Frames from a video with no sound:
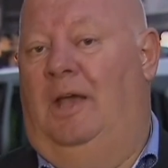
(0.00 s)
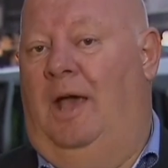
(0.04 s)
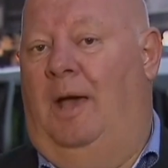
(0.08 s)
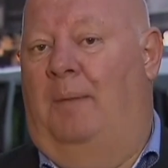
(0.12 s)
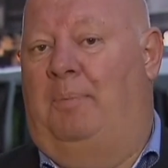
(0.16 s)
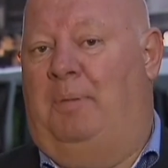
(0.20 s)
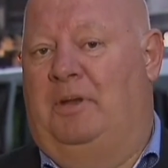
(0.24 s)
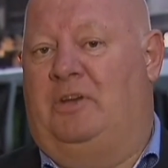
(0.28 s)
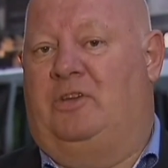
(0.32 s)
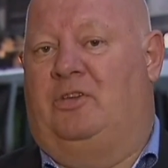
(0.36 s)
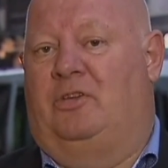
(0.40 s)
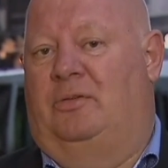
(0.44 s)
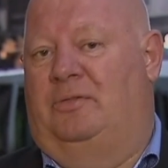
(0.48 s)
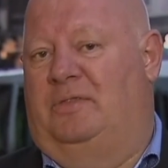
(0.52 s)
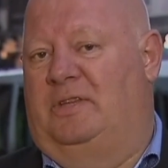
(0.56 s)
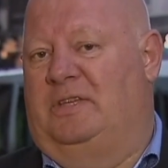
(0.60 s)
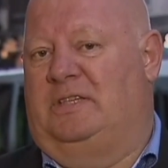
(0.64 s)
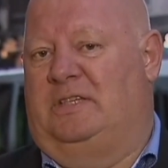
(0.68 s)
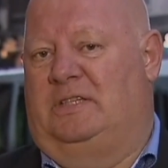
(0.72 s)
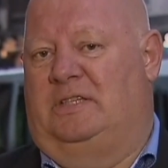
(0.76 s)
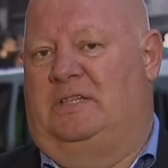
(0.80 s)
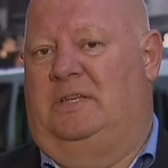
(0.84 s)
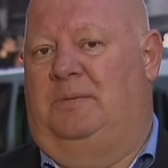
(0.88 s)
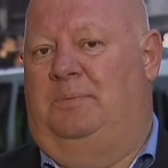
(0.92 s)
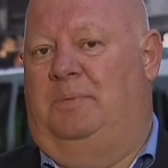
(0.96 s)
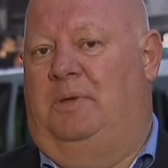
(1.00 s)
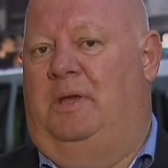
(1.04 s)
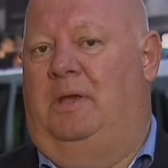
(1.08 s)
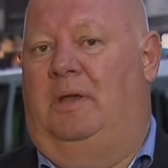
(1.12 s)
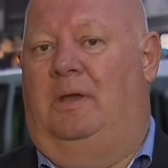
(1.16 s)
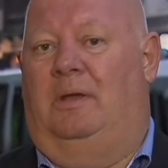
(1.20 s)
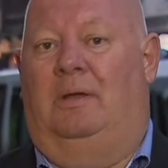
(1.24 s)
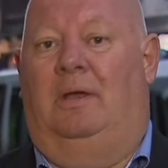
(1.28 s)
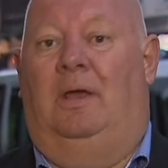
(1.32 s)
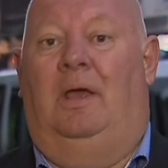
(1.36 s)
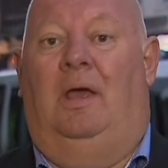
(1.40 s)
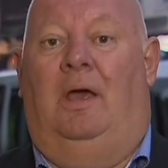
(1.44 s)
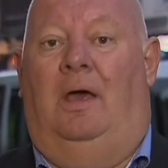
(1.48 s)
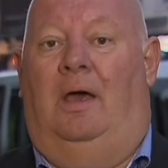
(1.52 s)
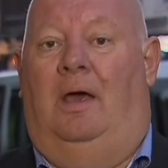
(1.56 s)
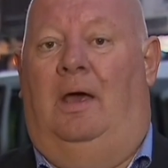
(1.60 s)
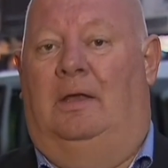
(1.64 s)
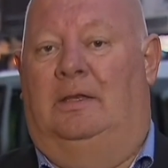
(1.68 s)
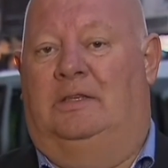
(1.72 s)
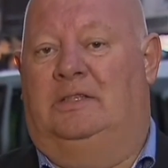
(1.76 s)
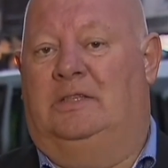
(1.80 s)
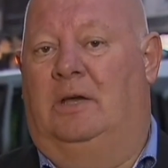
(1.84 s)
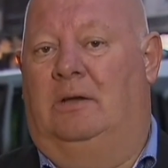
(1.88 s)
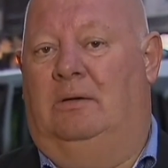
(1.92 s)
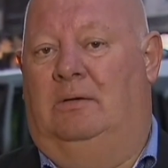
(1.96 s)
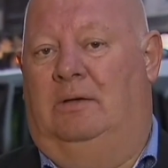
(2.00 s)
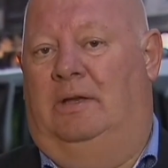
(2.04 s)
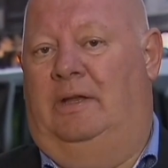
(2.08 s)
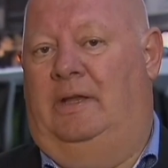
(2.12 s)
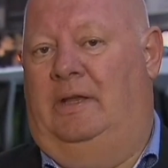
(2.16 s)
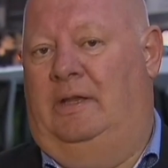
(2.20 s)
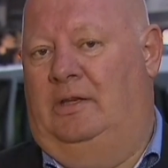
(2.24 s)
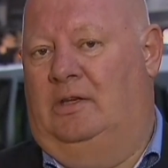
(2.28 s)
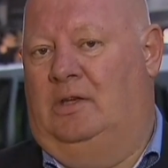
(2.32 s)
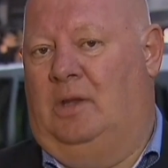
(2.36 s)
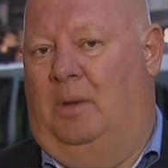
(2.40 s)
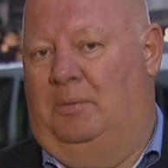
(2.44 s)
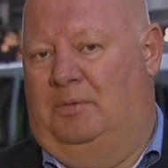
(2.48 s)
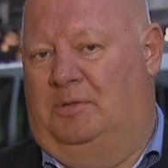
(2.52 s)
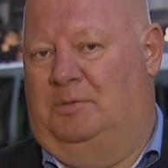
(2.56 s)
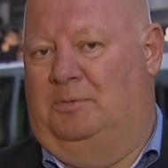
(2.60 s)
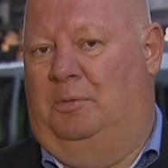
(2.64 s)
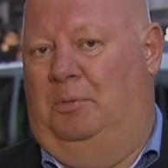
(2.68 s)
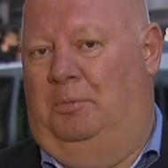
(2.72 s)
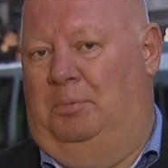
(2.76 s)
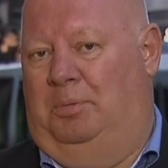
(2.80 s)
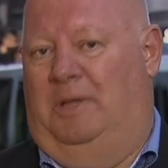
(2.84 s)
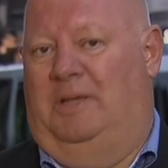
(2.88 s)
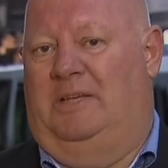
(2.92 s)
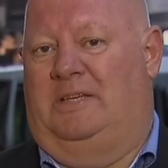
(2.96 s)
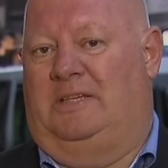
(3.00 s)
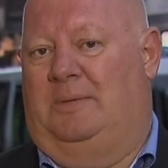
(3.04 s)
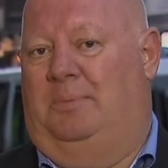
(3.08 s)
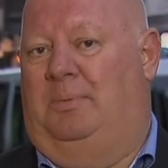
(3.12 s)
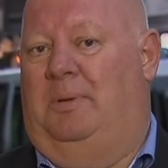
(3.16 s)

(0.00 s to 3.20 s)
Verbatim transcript: a picture of this city being a totally indomitable place,